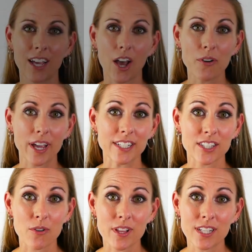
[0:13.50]
Okay,
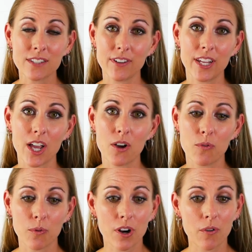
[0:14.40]
so in this
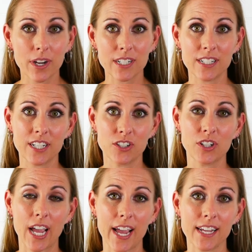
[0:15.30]
video, we're going to teach
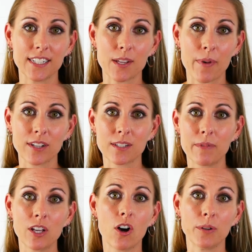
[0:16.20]
you guys about
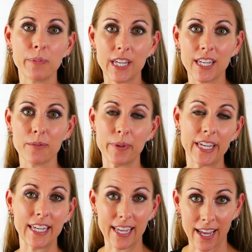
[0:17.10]
something called
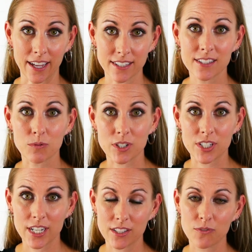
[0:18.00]
PPS, which
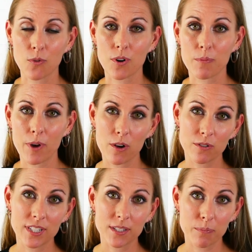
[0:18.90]
stands for
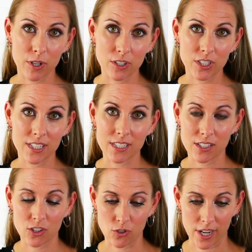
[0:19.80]
post-purchase
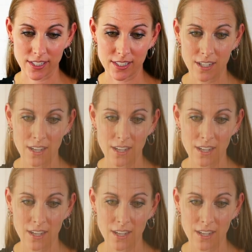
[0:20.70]
stress.